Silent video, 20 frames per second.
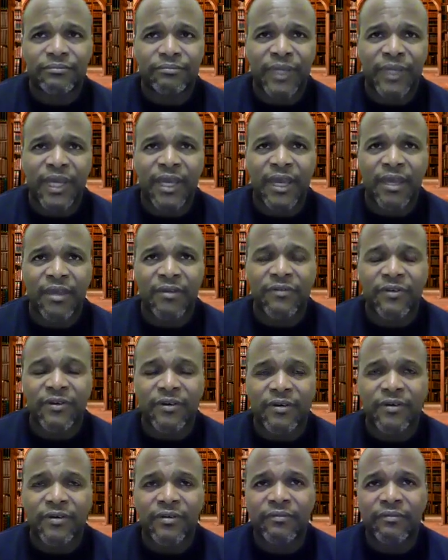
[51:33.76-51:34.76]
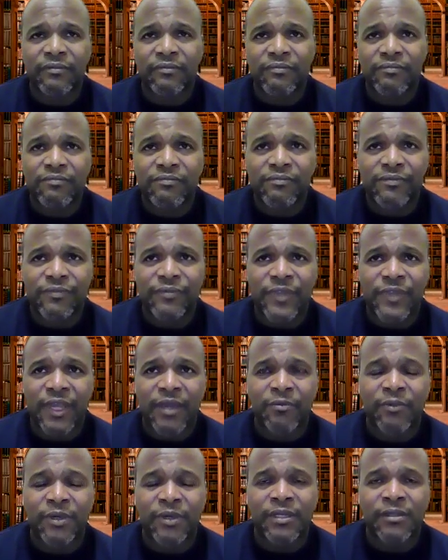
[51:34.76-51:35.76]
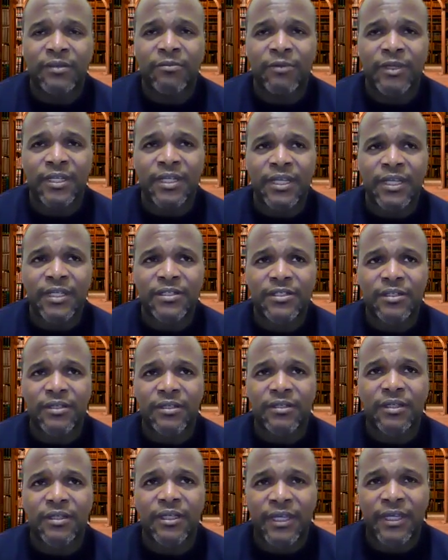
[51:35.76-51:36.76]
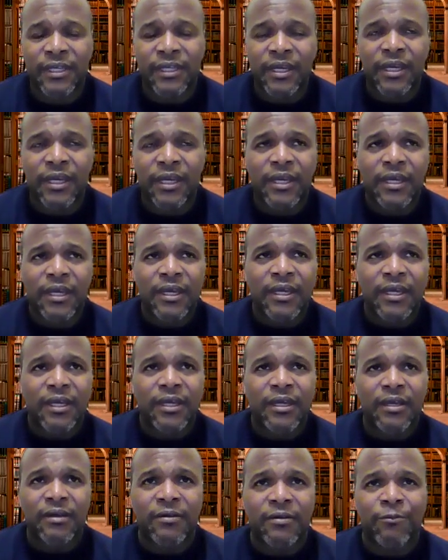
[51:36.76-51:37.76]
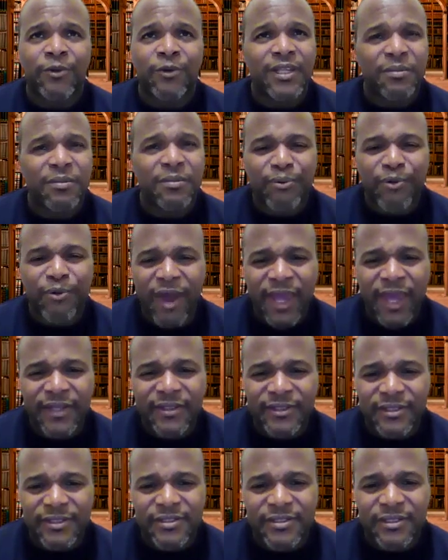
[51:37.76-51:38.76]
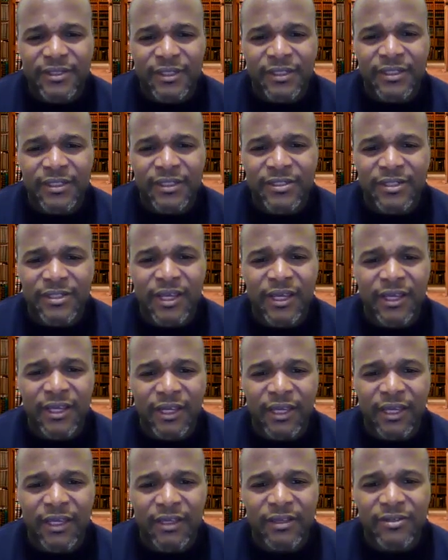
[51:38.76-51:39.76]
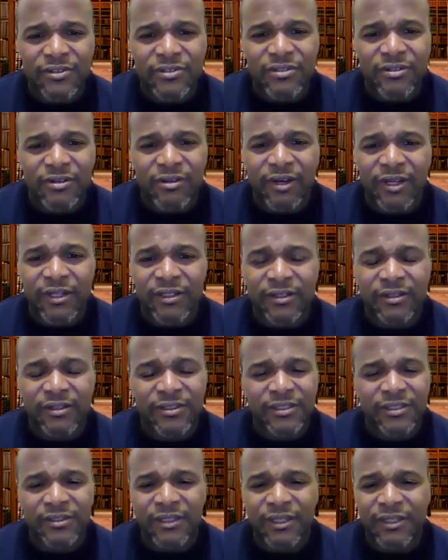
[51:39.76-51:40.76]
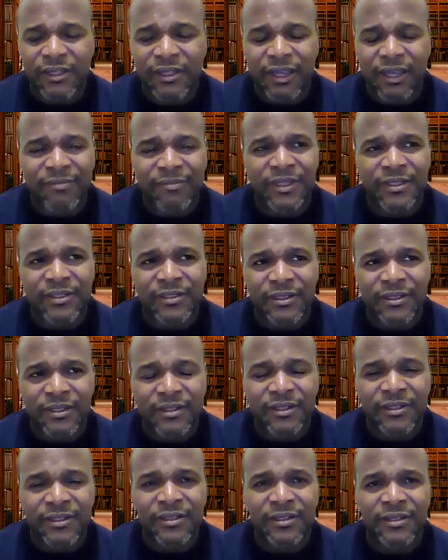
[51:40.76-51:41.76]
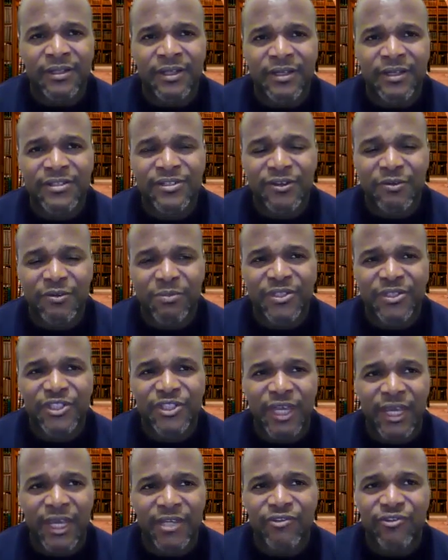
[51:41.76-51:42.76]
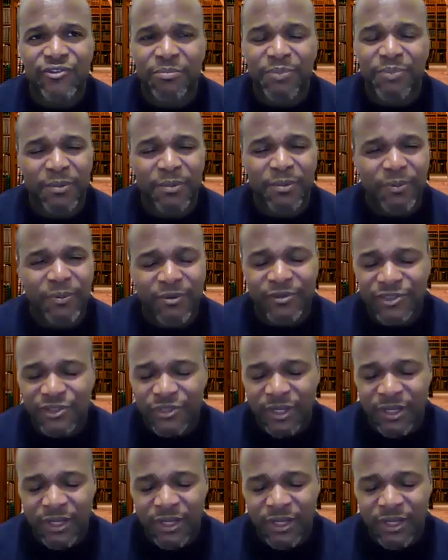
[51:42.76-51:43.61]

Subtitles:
behavior that we need to really practice in this day and age. You know, because I mean, there's so much hatred. People